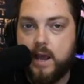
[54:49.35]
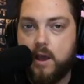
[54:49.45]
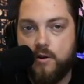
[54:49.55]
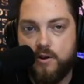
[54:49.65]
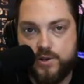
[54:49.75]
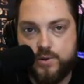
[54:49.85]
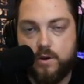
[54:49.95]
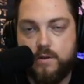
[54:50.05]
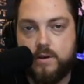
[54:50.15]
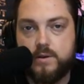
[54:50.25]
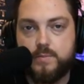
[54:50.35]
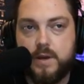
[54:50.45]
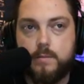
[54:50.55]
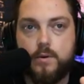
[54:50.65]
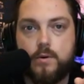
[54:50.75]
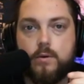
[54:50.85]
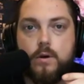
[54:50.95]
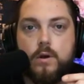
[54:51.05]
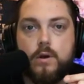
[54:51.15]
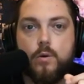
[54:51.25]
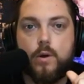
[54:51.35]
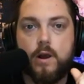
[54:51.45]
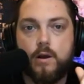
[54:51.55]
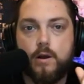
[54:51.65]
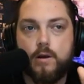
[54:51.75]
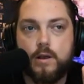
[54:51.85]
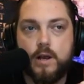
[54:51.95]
Garner is one of those people where,